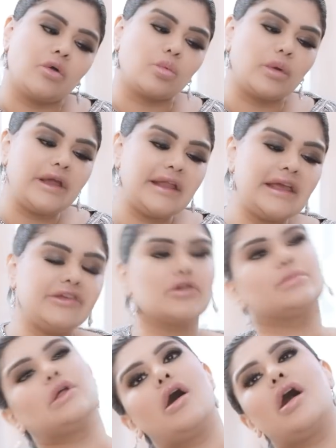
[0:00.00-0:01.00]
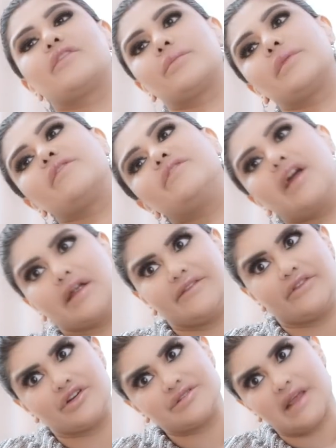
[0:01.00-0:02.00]
Reading your blog from the very
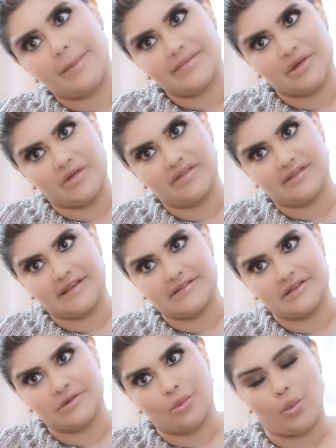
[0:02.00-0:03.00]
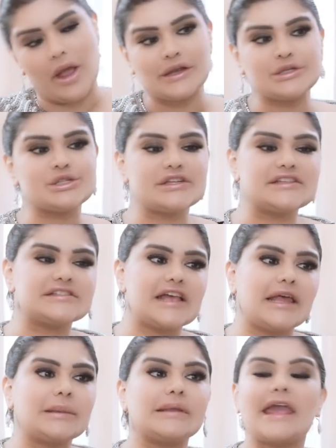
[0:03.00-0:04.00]
first episode of the season when she
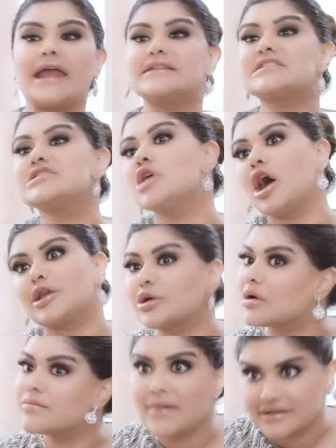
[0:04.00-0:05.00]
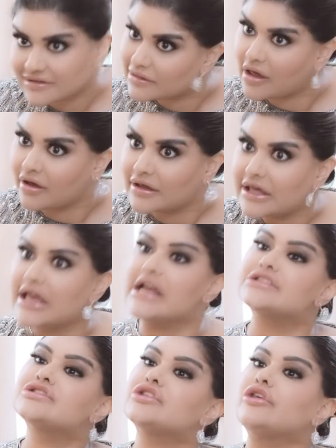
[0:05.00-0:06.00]
said, Leanne, it's not your amygdala.
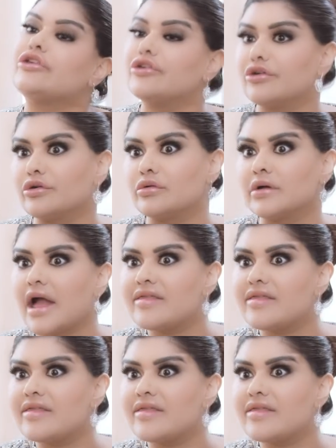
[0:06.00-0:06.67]
It's you.